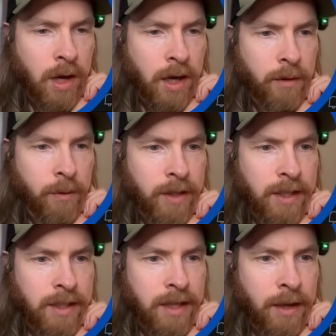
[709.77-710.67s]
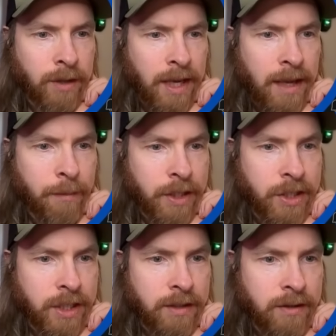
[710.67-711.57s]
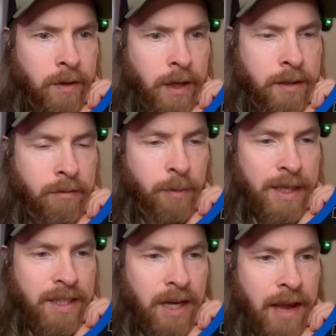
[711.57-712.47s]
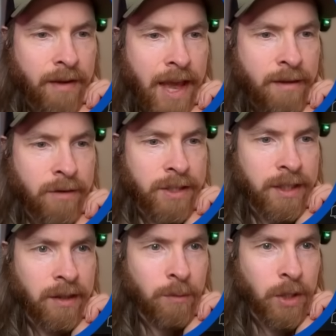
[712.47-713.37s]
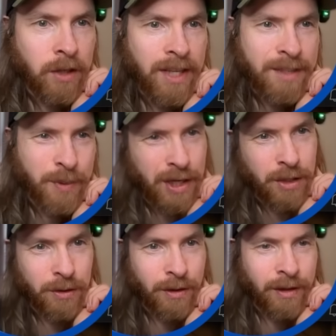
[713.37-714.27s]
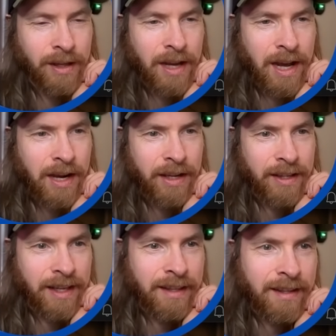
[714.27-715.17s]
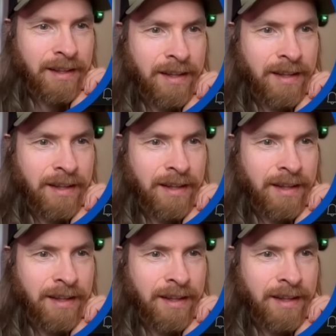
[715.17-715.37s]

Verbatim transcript: I kind of want to test out images. Okay, so we basically have every single model. That's pretty cool. I like that.